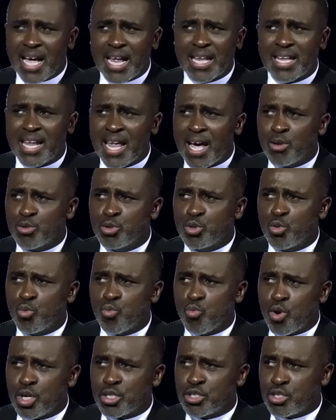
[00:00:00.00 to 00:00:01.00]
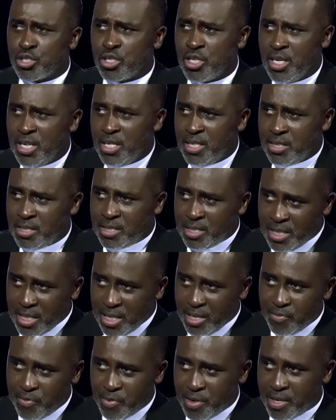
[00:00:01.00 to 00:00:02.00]
allowed to watch
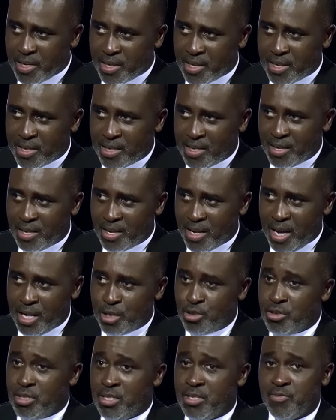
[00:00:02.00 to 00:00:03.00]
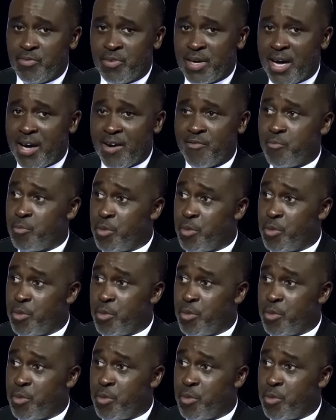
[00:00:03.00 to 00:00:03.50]
TV and you didn't even have